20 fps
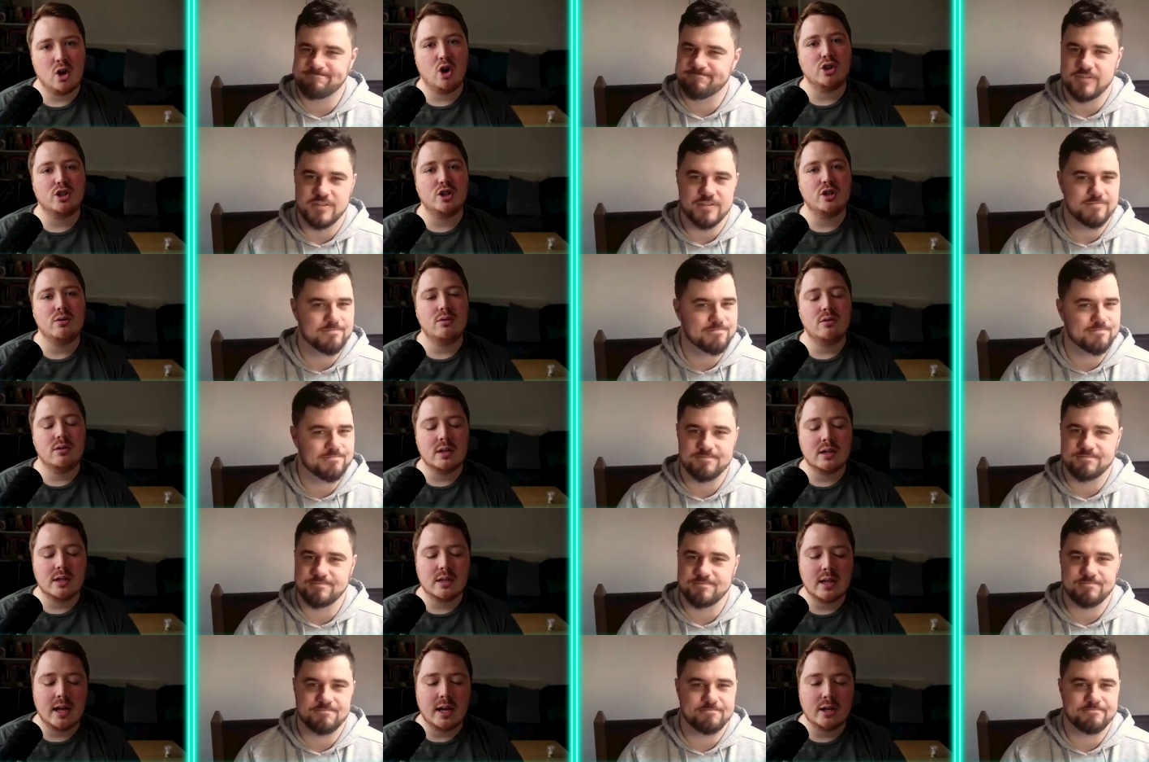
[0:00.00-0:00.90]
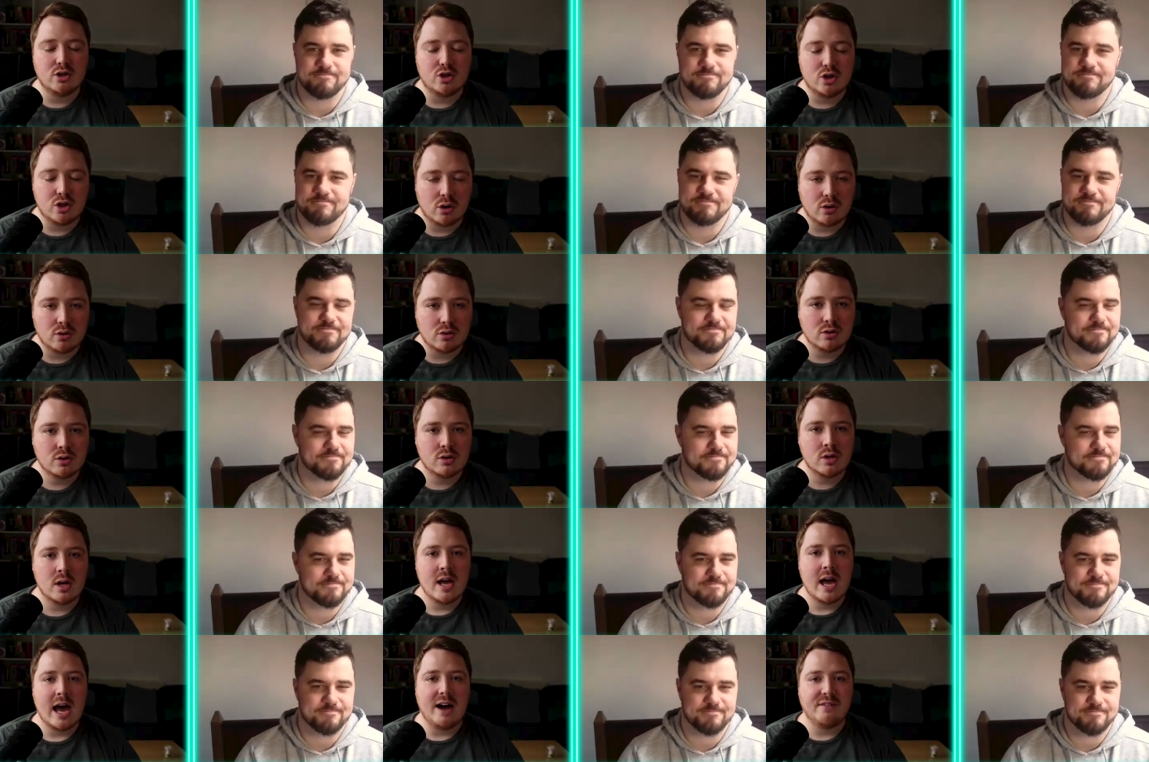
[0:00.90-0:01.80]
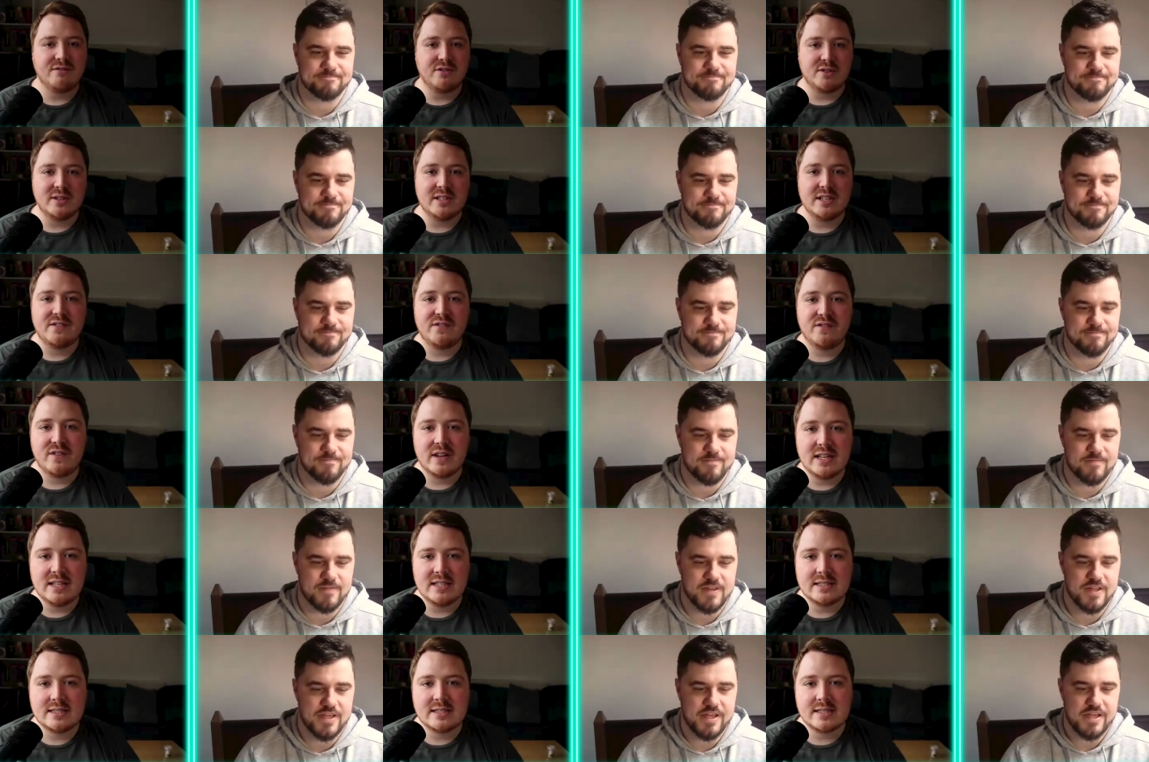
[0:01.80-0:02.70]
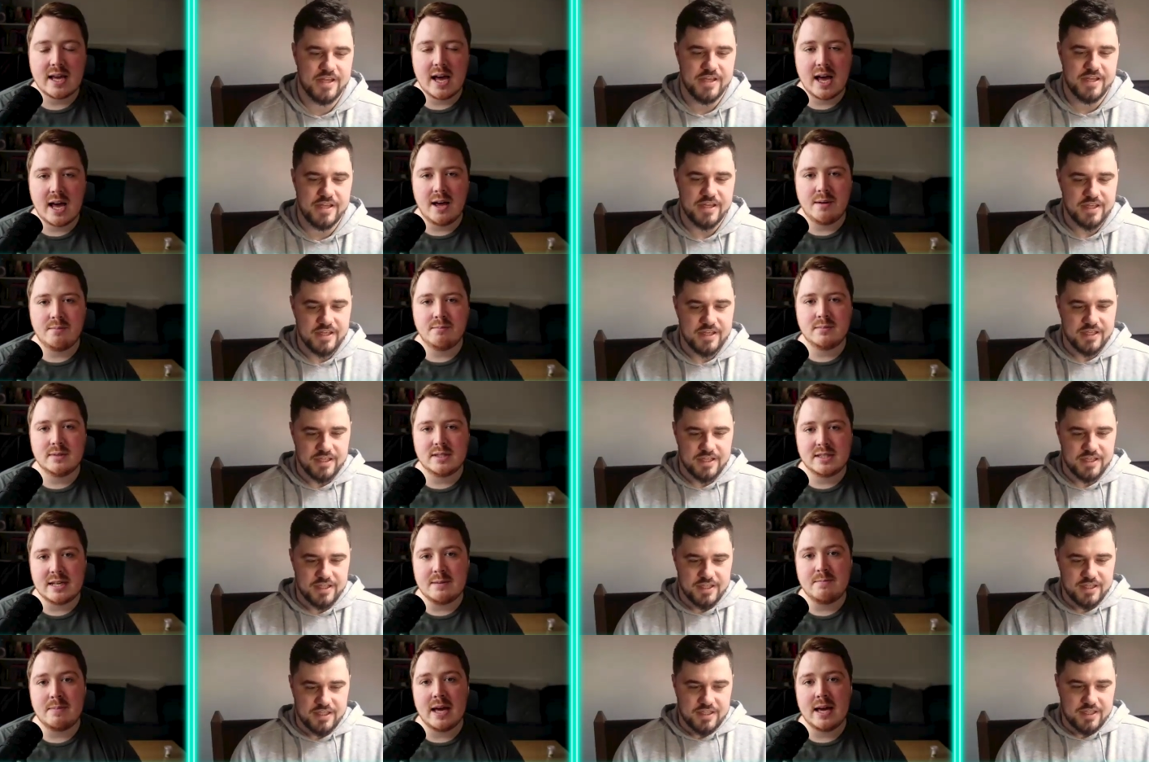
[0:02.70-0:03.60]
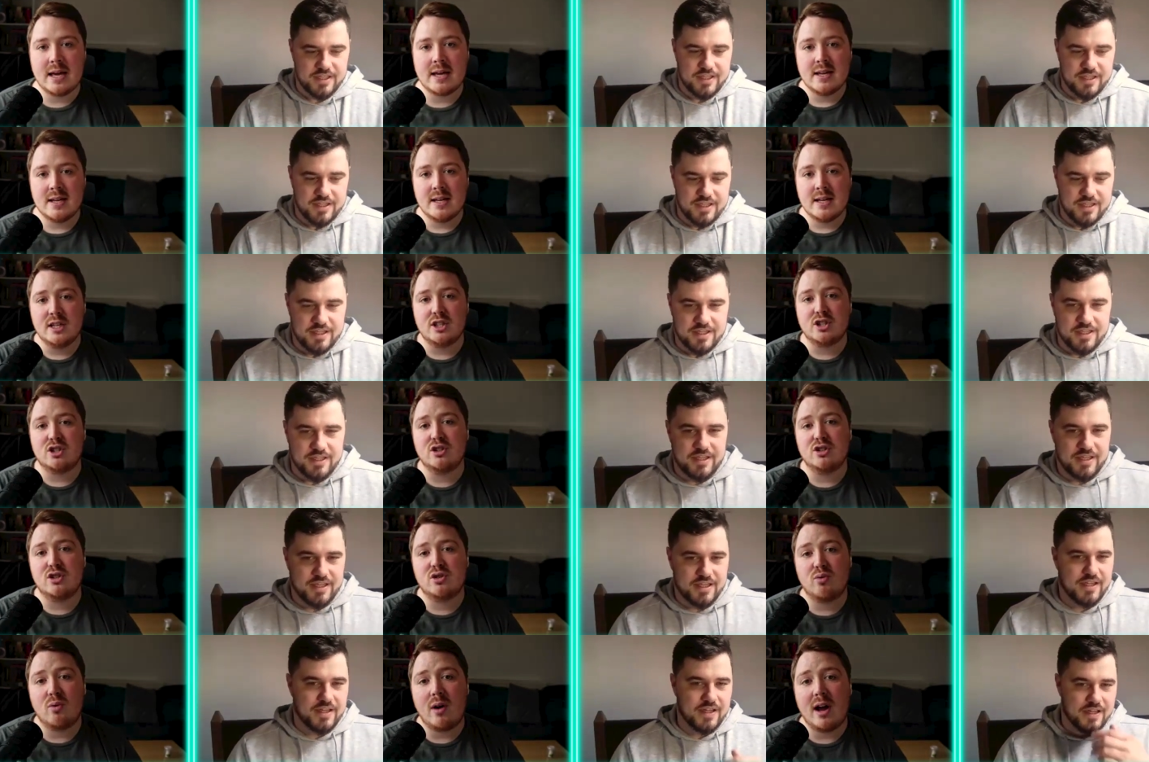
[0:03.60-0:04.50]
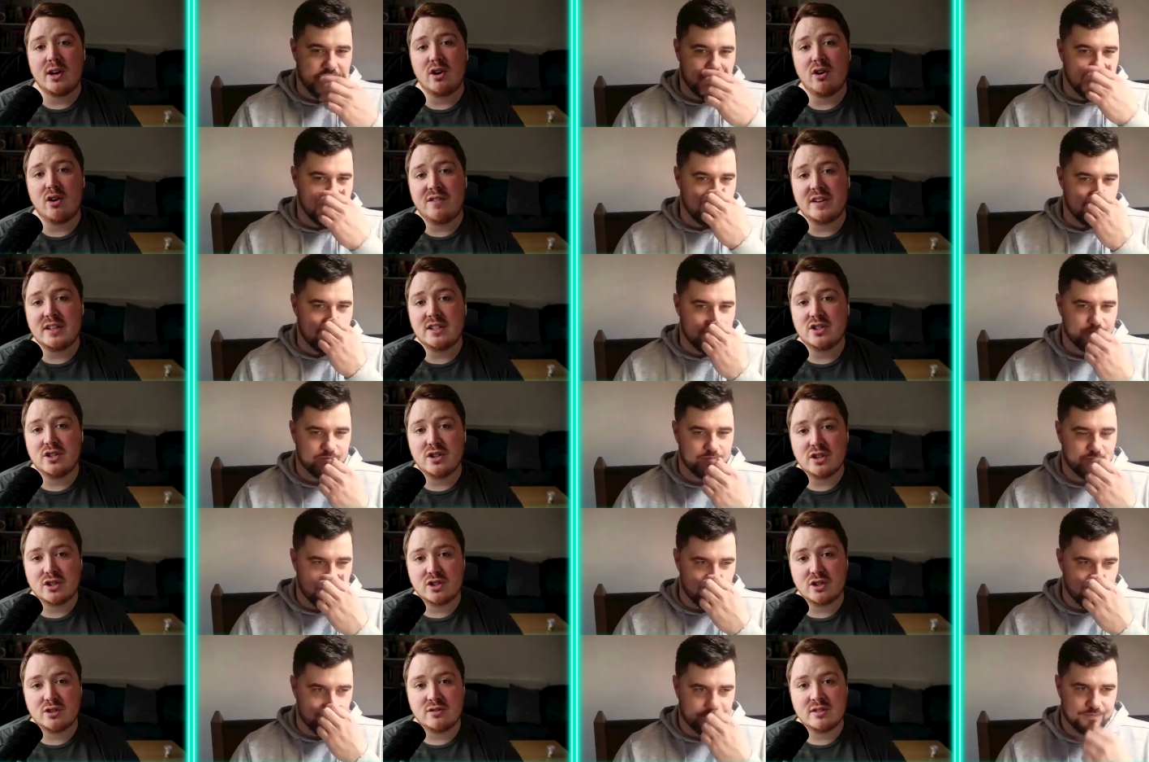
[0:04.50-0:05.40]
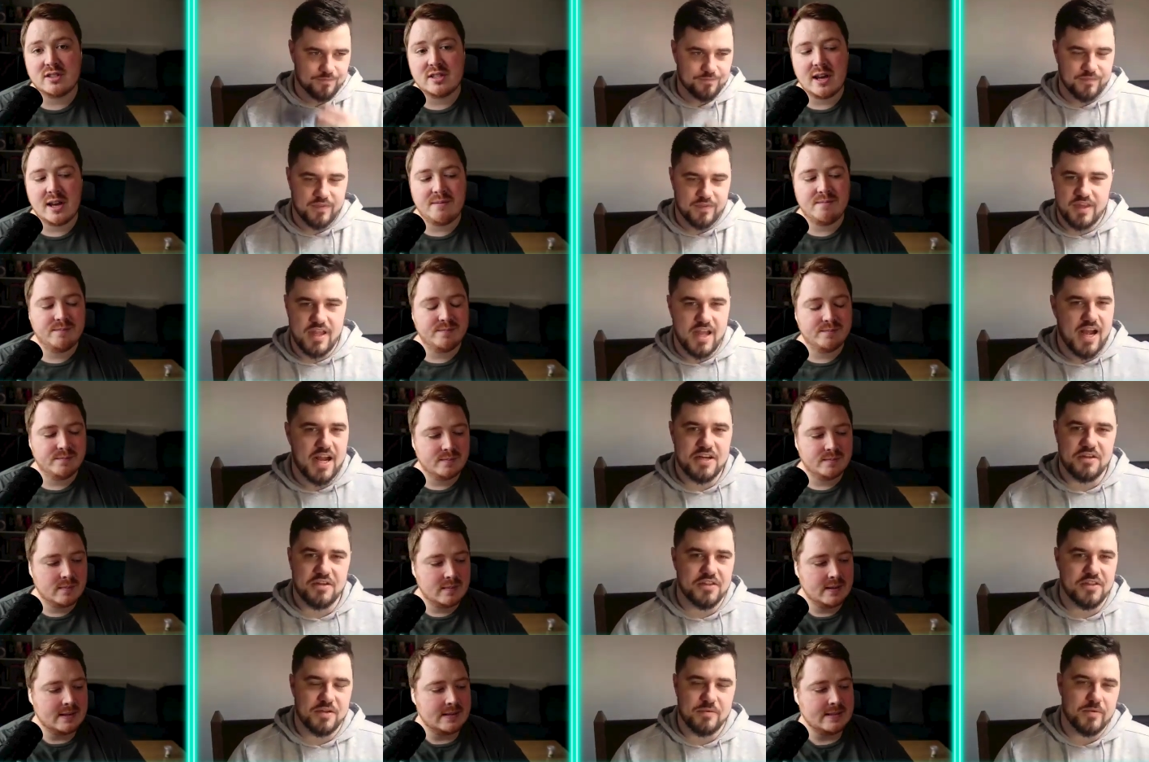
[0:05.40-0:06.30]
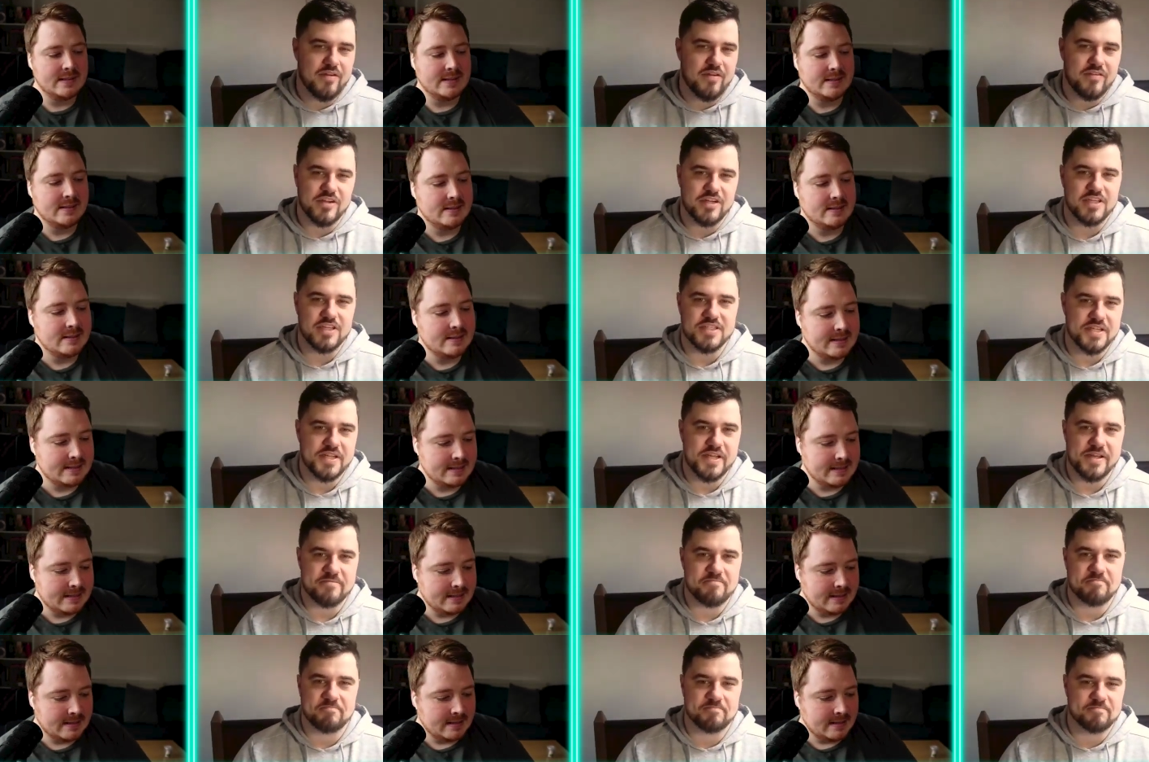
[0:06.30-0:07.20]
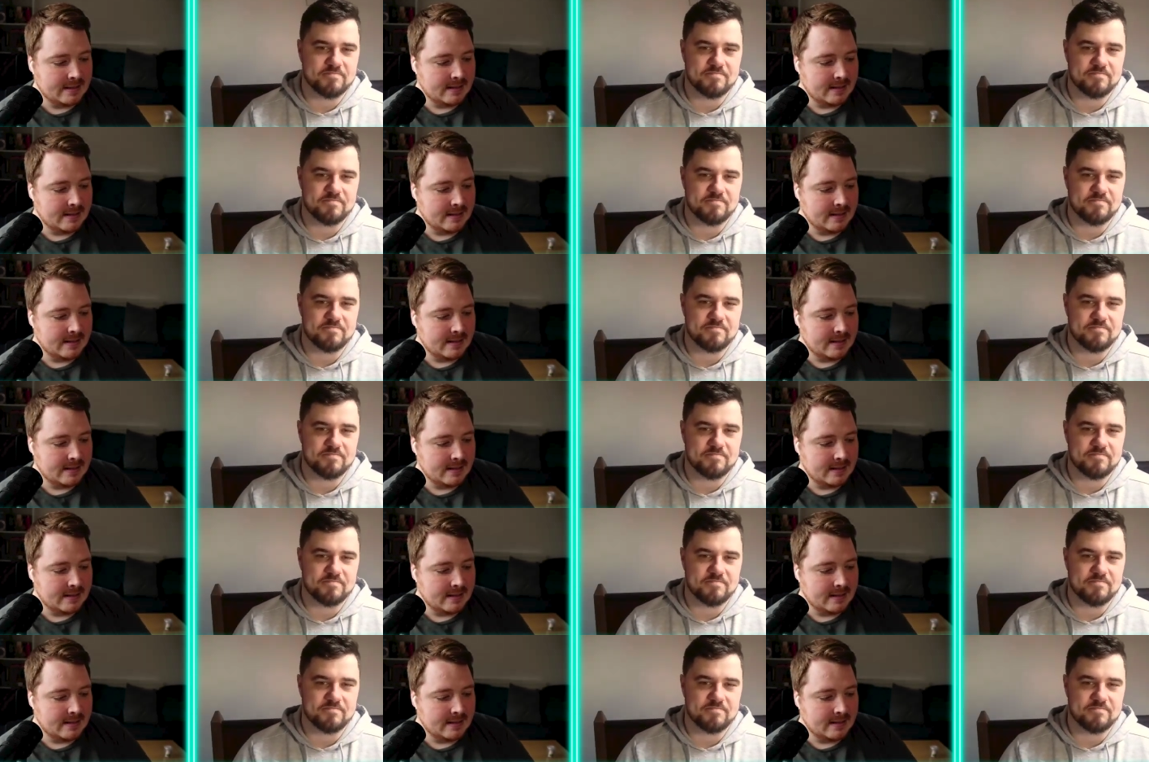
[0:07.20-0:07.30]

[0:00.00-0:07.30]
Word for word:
Speaker 1: do you think that Johns, after he defeats um, Stipe, he's going to just ride off into the sunset?
Speaker 2: I don't think we're ever going to see it.